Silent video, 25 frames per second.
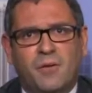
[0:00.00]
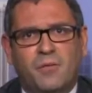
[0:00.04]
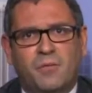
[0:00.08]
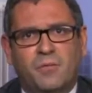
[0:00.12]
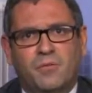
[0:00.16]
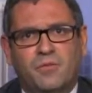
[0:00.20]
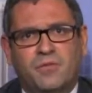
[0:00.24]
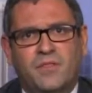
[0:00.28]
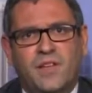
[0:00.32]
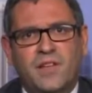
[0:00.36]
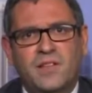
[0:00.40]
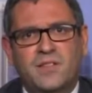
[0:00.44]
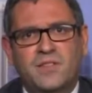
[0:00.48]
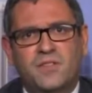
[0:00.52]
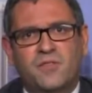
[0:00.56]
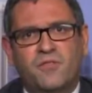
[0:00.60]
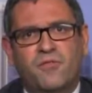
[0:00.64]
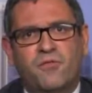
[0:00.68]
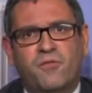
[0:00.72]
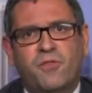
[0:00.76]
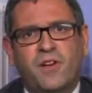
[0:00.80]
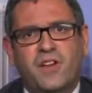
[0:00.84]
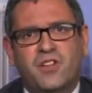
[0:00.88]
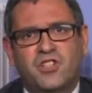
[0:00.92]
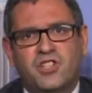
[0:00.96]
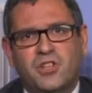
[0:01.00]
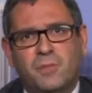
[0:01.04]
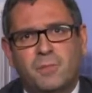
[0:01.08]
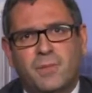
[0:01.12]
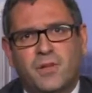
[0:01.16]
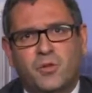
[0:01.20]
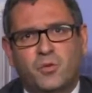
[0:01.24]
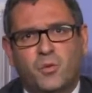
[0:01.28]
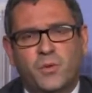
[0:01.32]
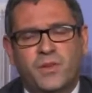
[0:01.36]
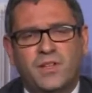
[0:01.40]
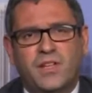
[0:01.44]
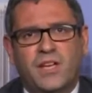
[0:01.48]
this friction
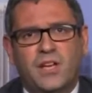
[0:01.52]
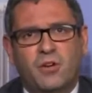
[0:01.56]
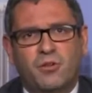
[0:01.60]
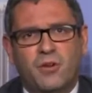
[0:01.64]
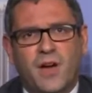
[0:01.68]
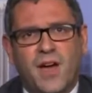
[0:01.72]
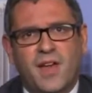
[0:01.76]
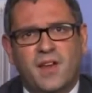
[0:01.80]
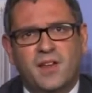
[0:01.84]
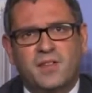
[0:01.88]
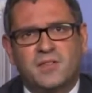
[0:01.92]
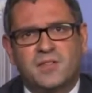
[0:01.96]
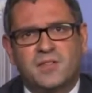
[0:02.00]
between the United